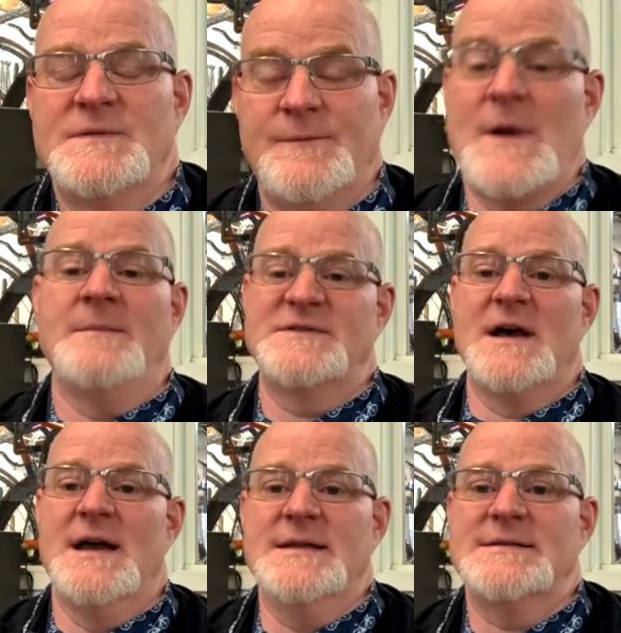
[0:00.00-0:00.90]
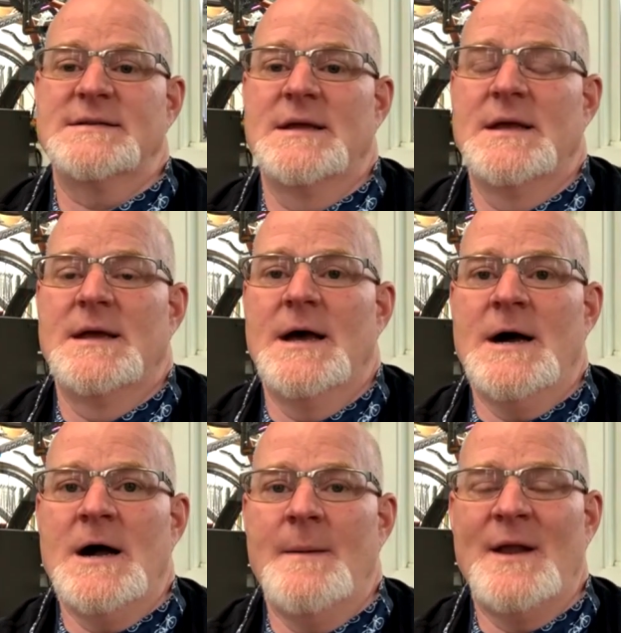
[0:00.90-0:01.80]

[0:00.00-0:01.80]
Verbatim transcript: frame size. Um,